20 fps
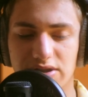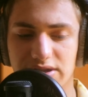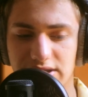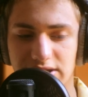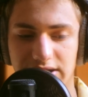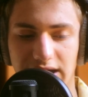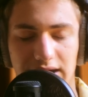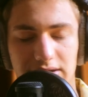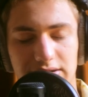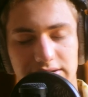
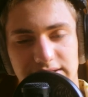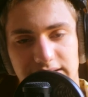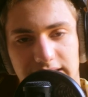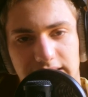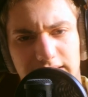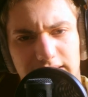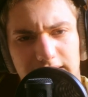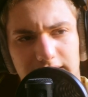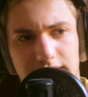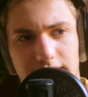there's channels
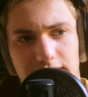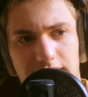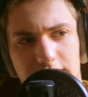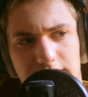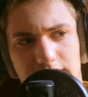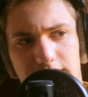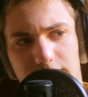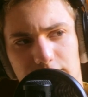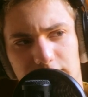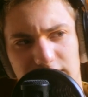like,
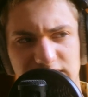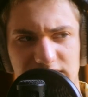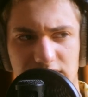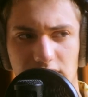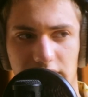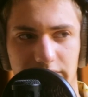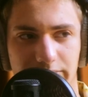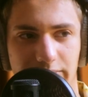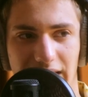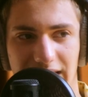I think one
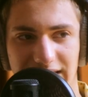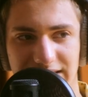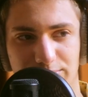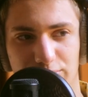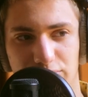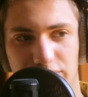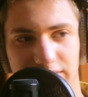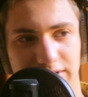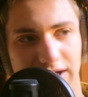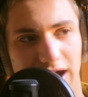is called
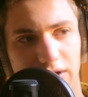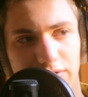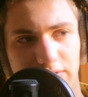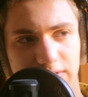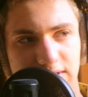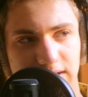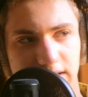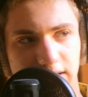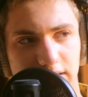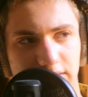Passport
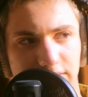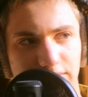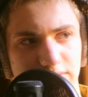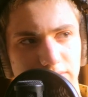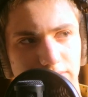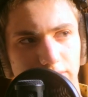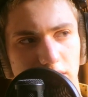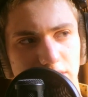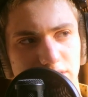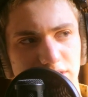Diaries that I
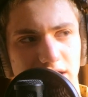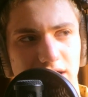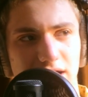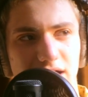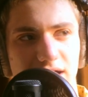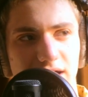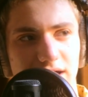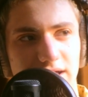used to watch.